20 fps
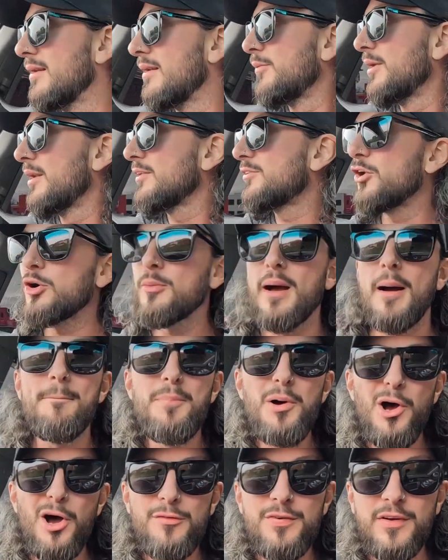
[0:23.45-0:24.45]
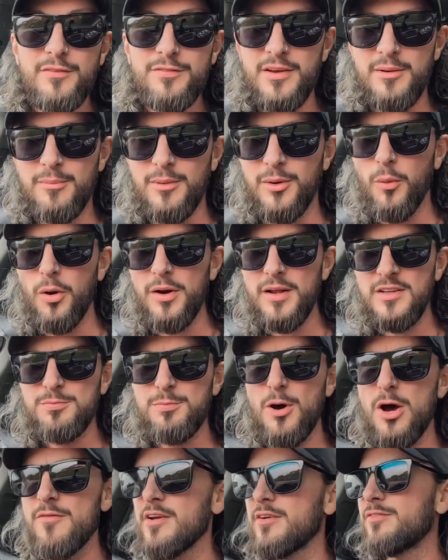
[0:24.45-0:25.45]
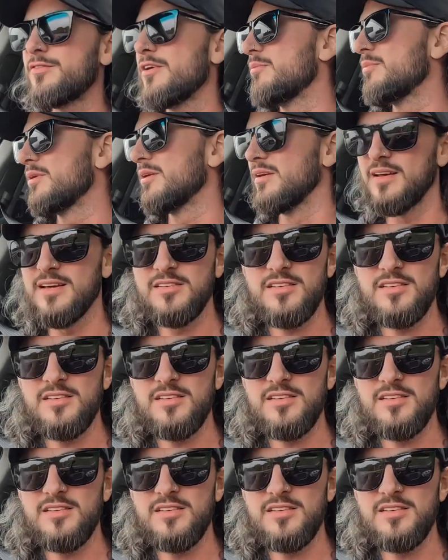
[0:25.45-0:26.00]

We're gonna talk about perfect fitment. What is perfect fitment?